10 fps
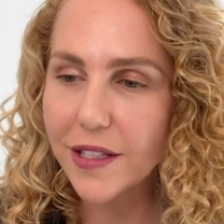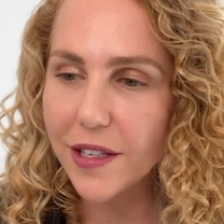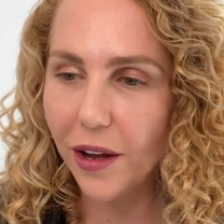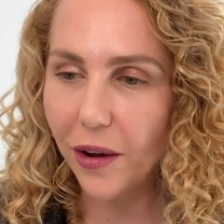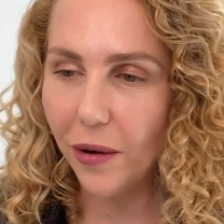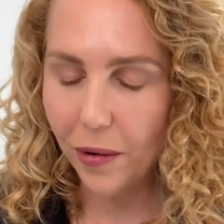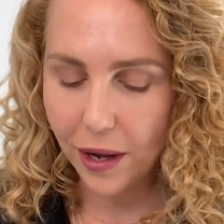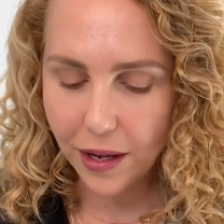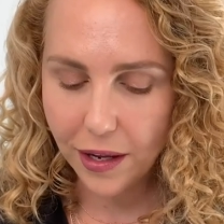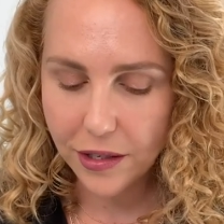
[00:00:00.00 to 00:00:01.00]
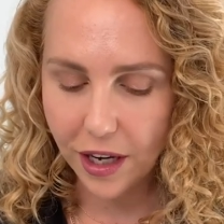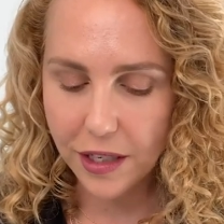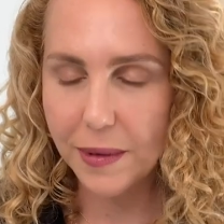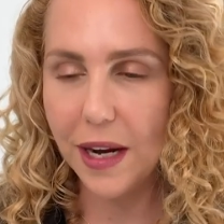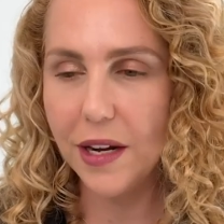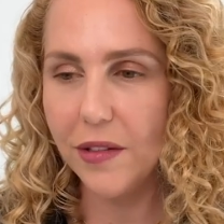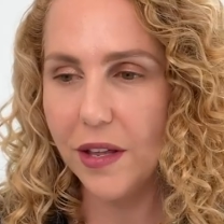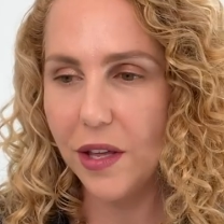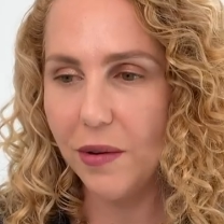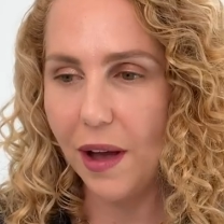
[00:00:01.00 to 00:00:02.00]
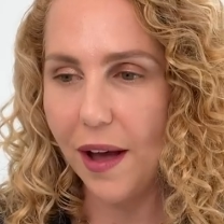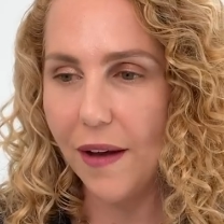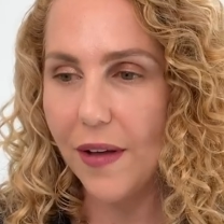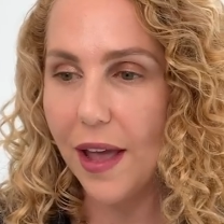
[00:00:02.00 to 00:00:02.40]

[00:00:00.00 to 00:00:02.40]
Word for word: So, Jasmine, I know that you have